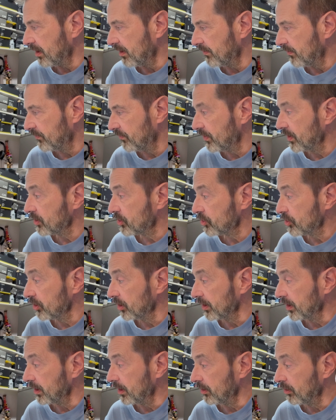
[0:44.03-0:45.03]

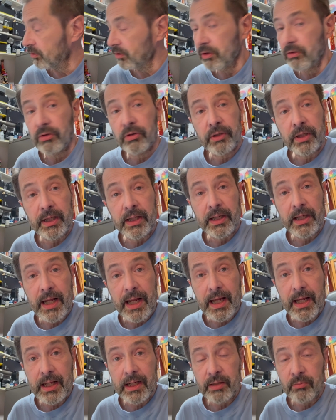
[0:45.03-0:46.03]
functionally good-looking,
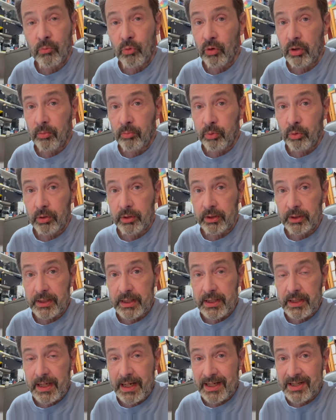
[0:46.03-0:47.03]
and more
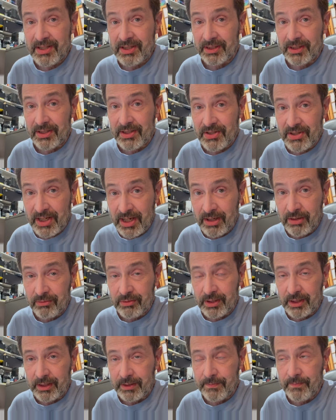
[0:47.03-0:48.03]
importantly, excellent
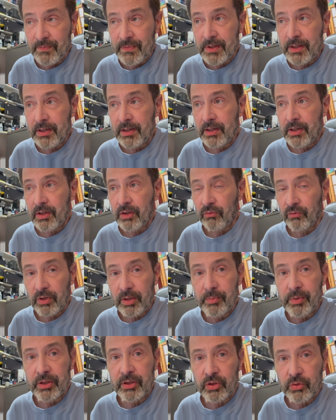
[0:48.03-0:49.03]
sounding
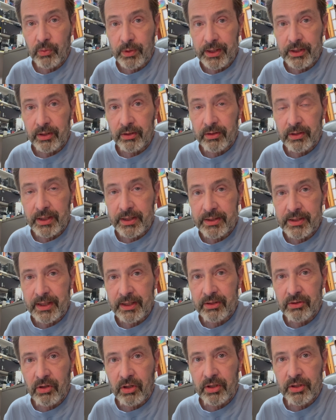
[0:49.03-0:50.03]
ribbon tweeter, a
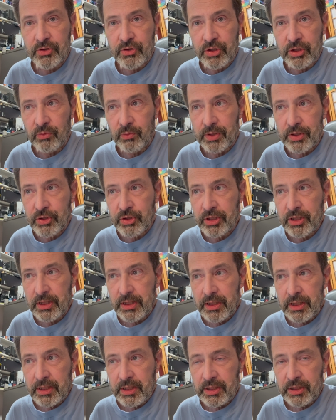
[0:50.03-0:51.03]
technology which
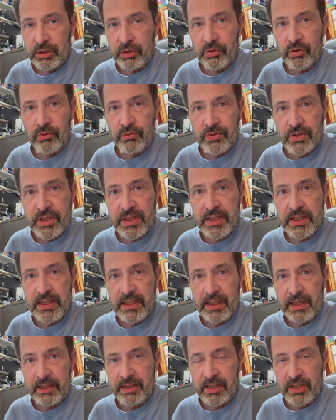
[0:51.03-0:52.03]
you don't
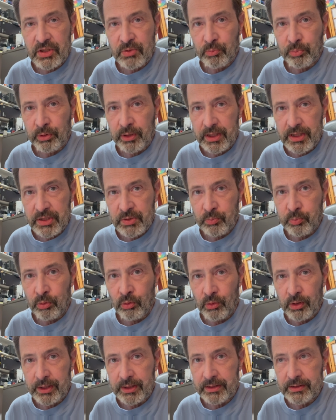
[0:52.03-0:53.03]
see at this price
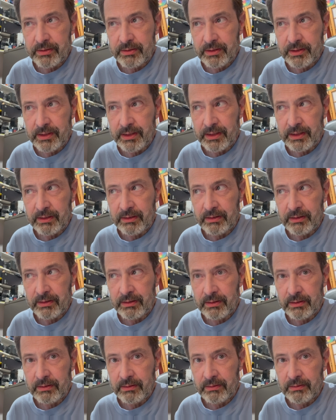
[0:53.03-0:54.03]
point in,
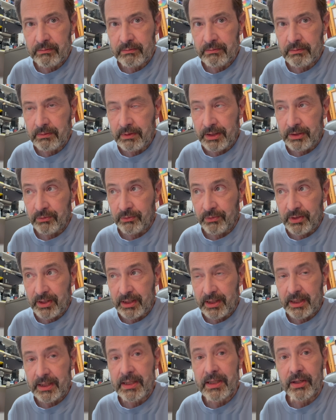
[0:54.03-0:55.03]
I don't
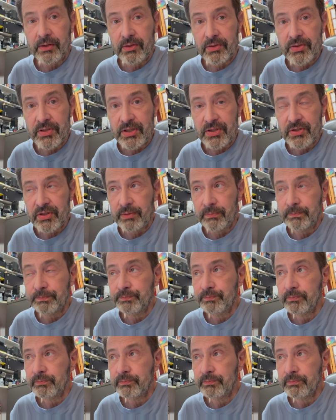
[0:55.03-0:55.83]
think, any other system.